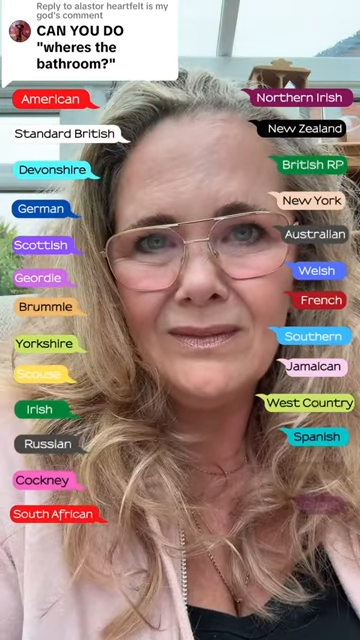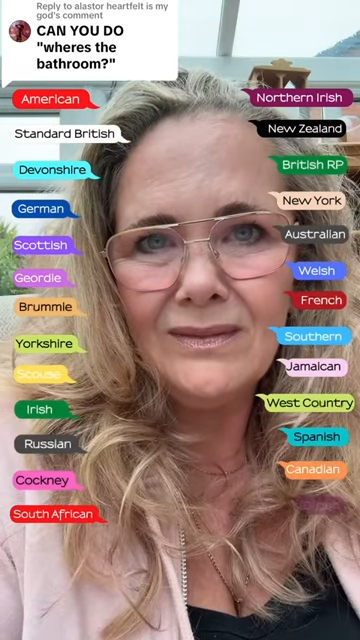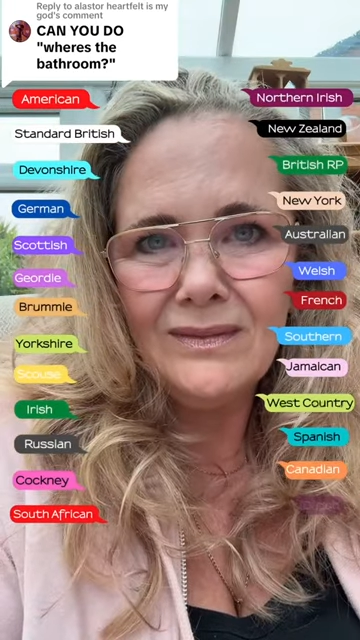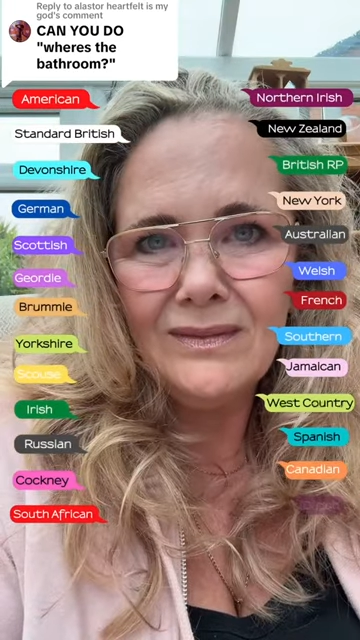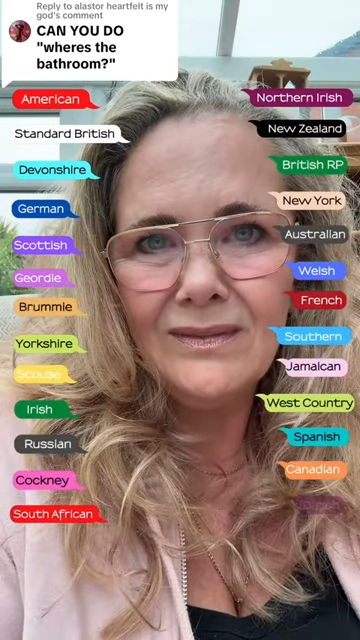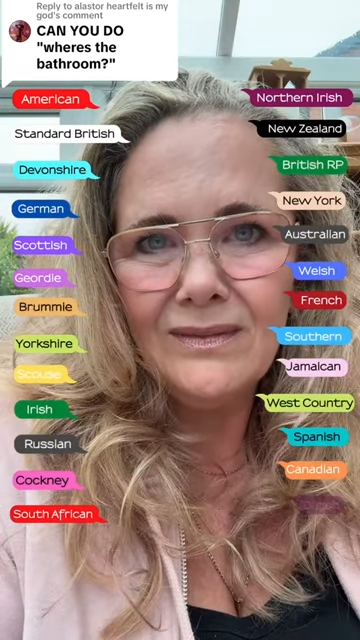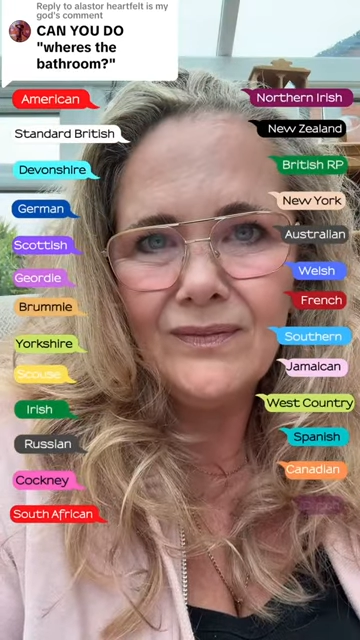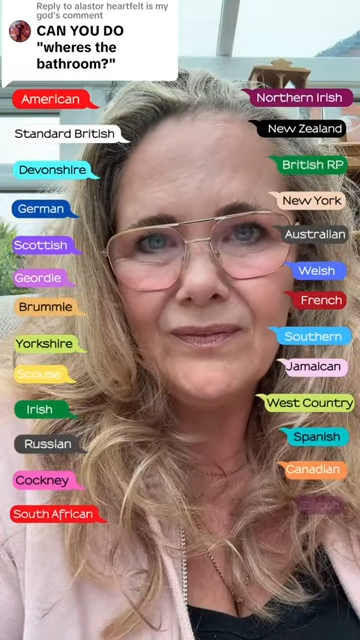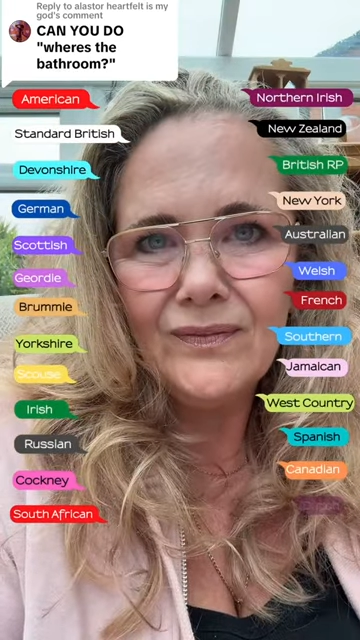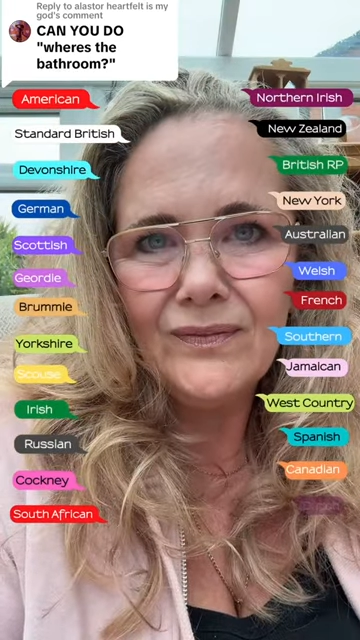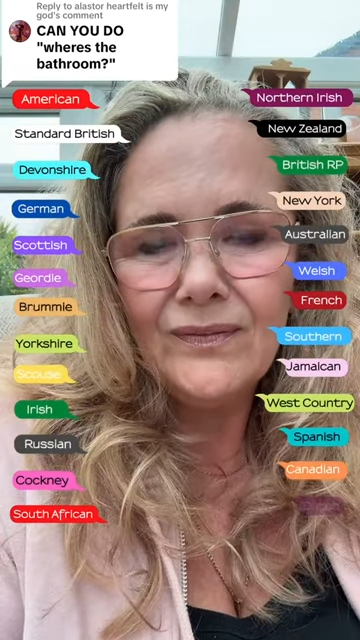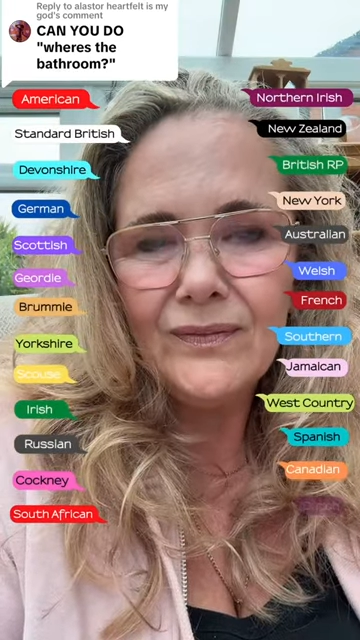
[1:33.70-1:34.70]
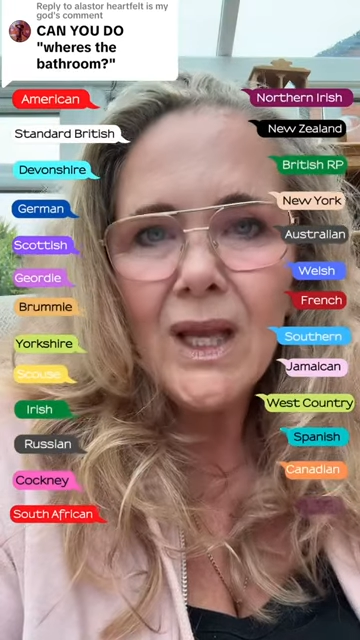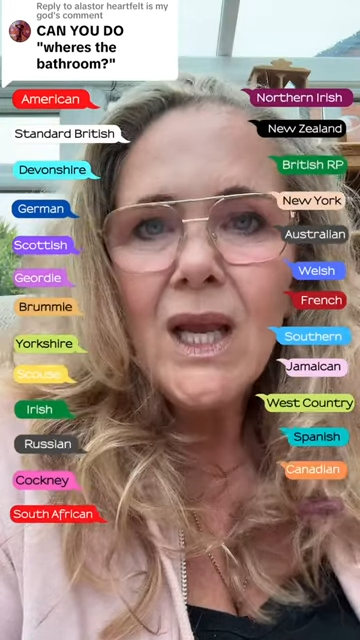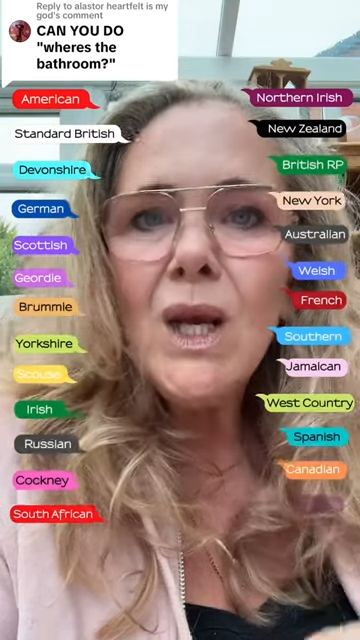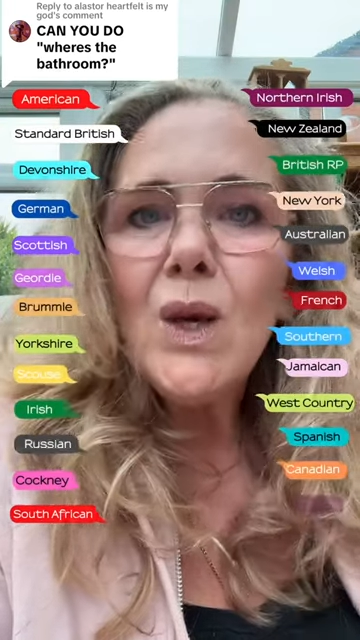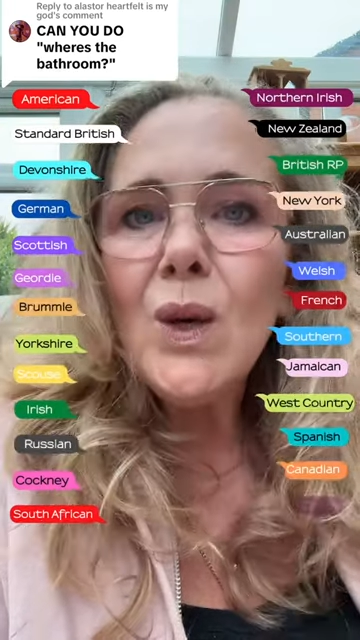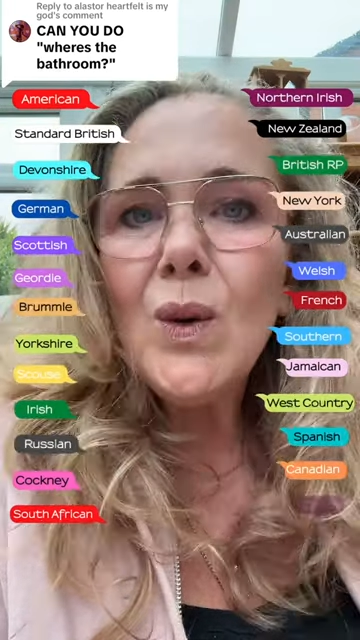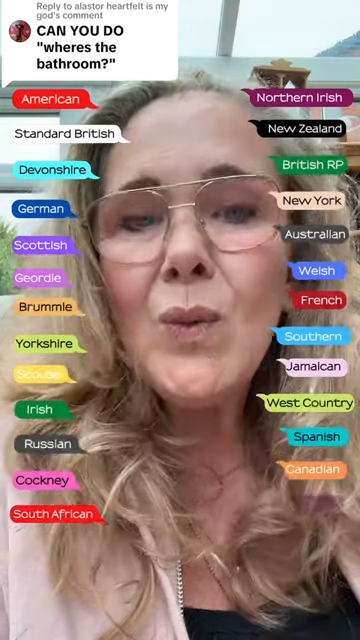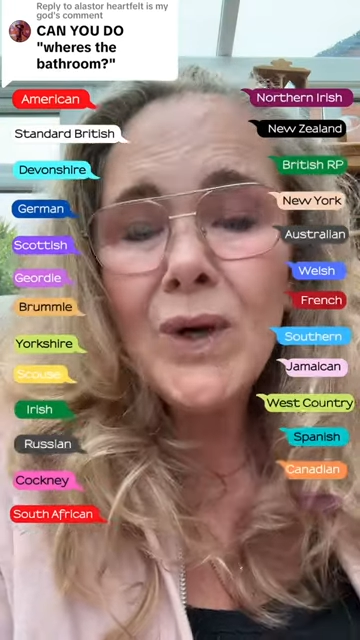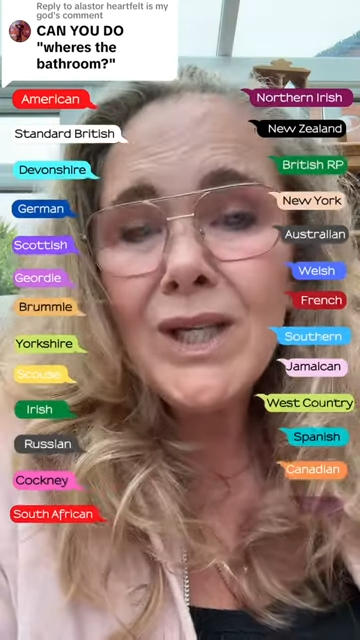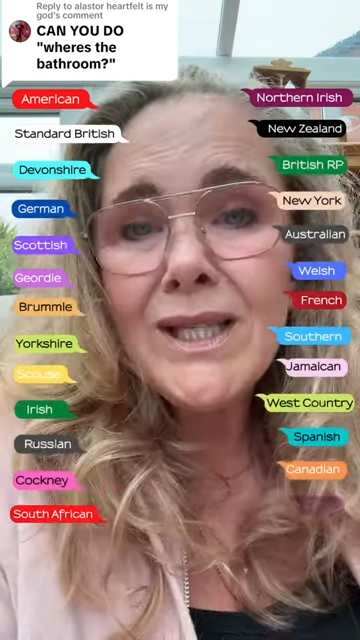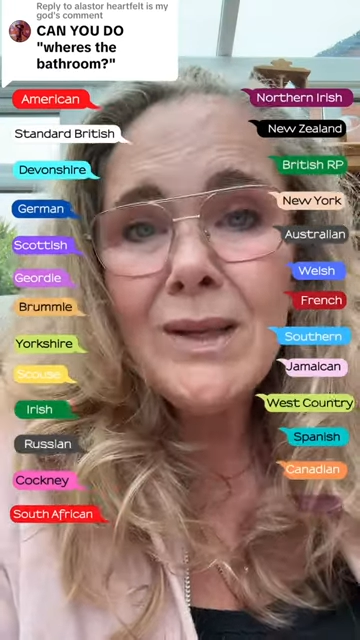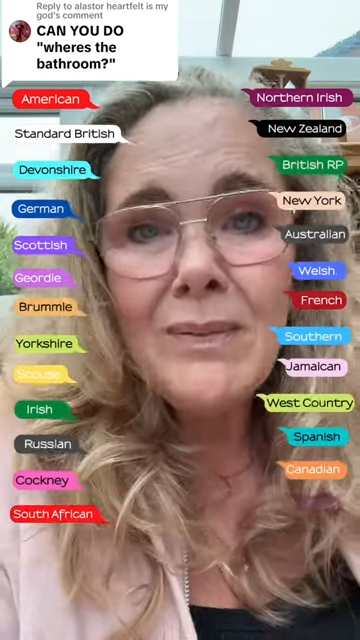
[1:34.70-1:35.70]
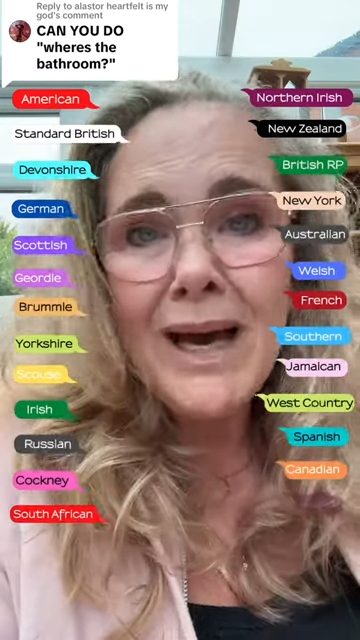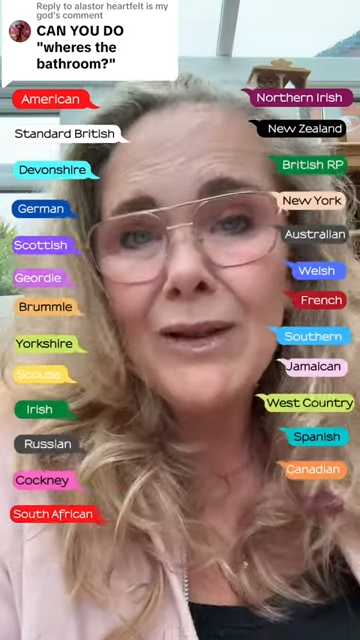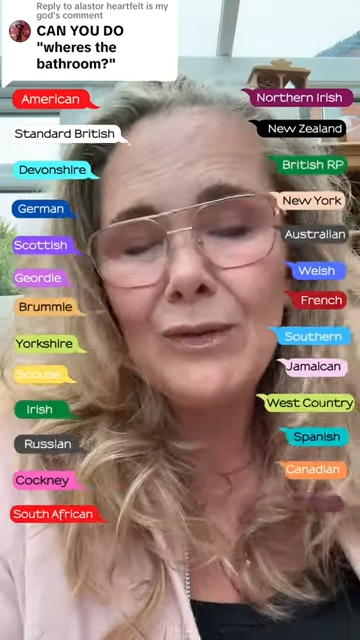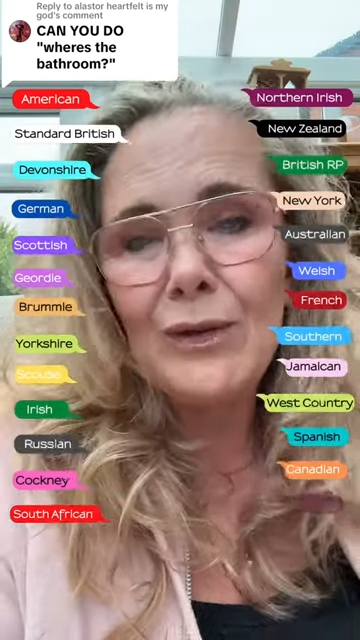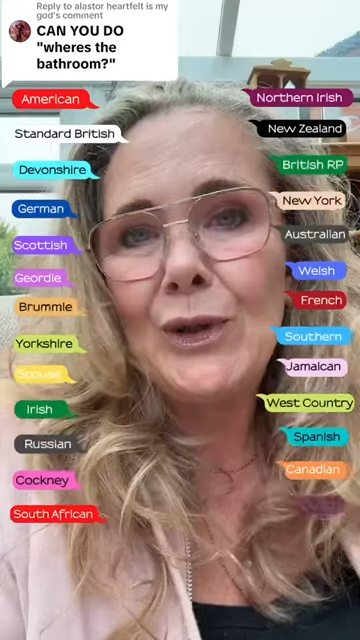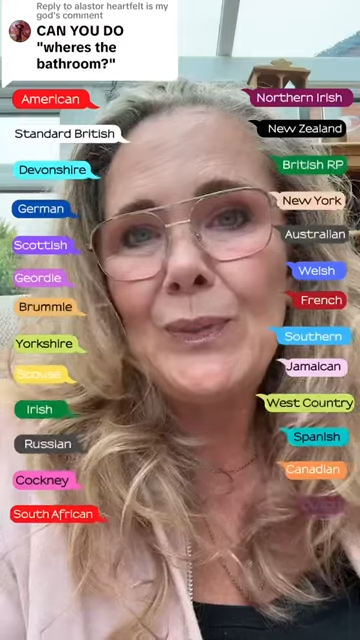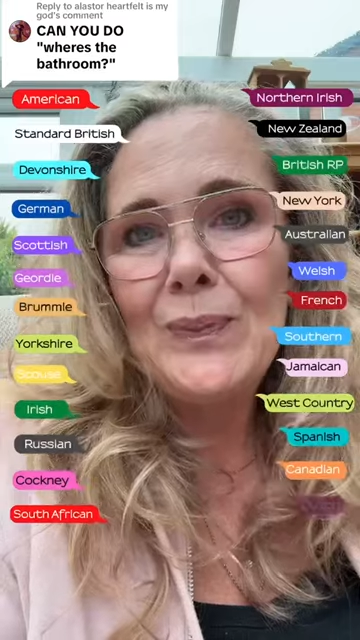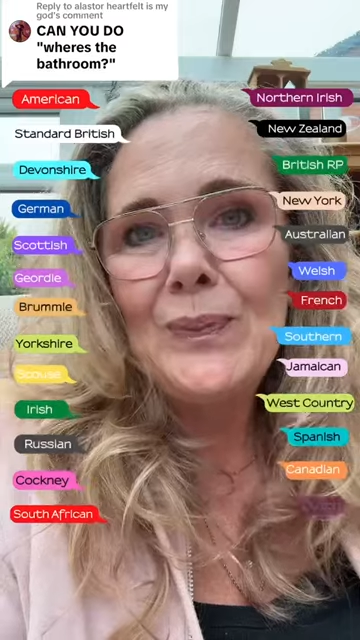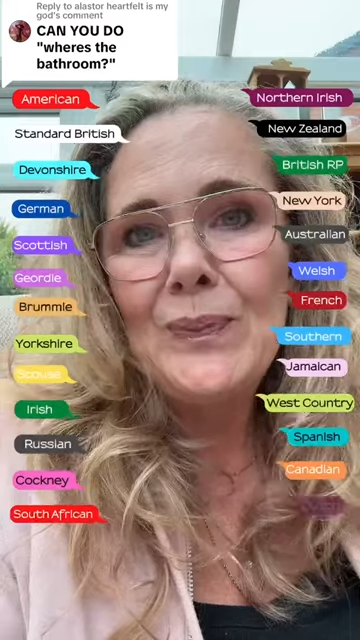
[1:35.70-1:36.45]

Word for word: Canadian. Where's the bathroom?